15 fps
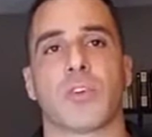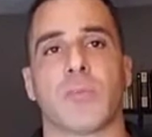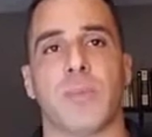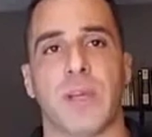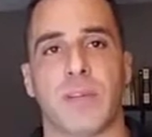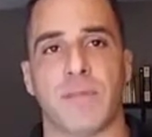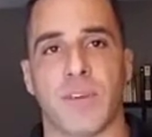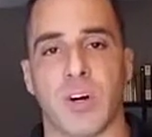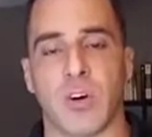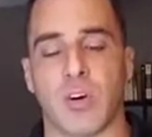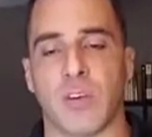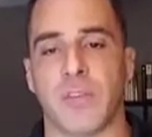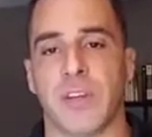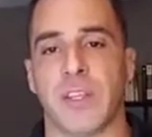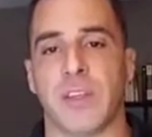to be
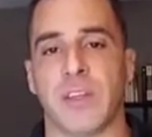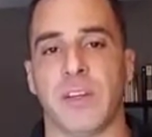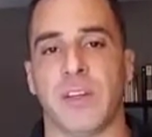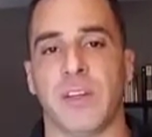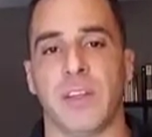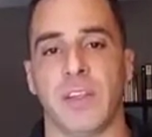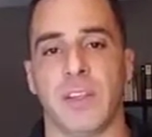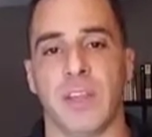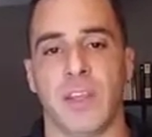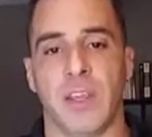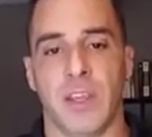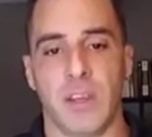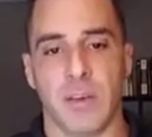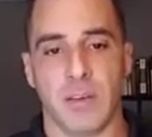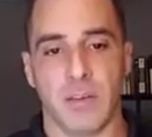involved in the